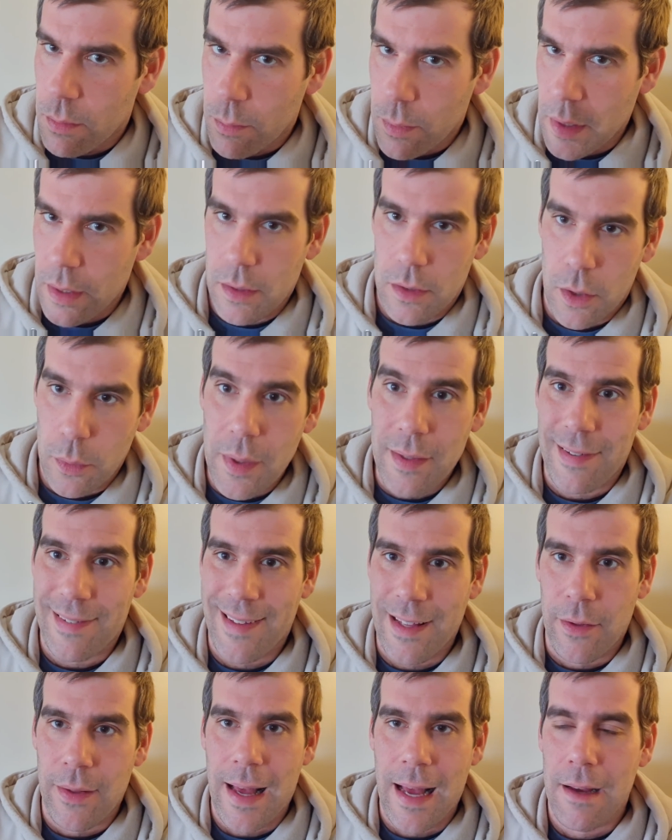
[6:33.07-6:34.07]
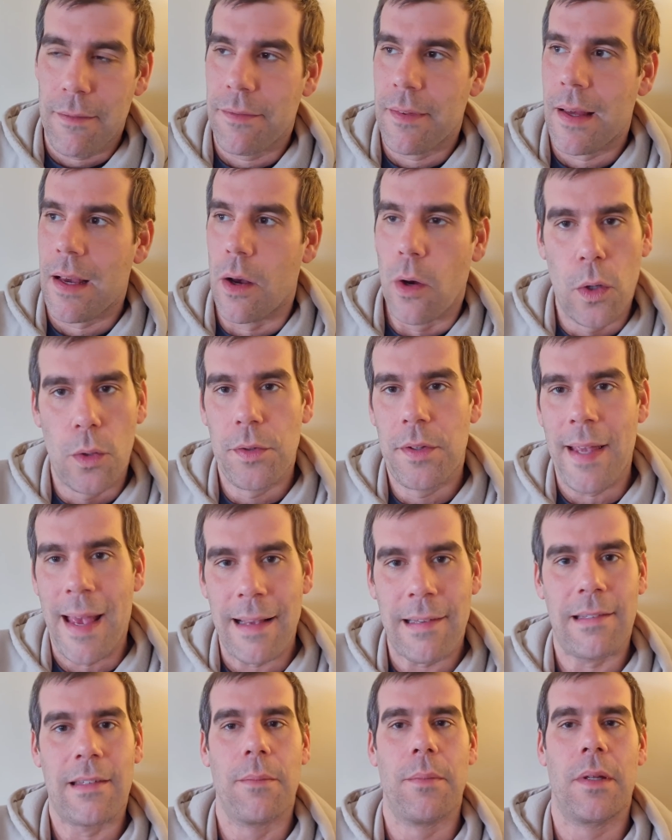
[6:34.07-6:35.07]
do we still have that Old
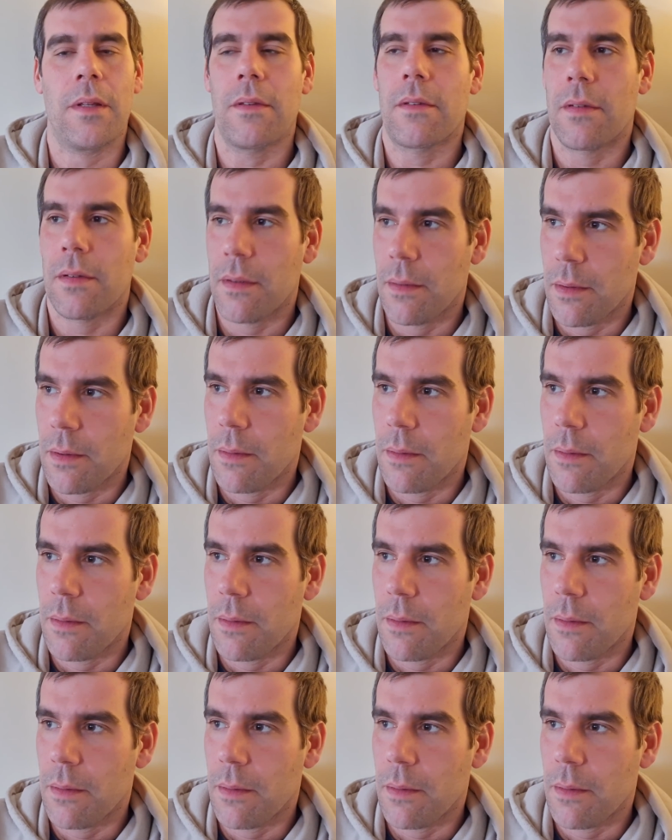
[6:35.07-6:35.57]
Testament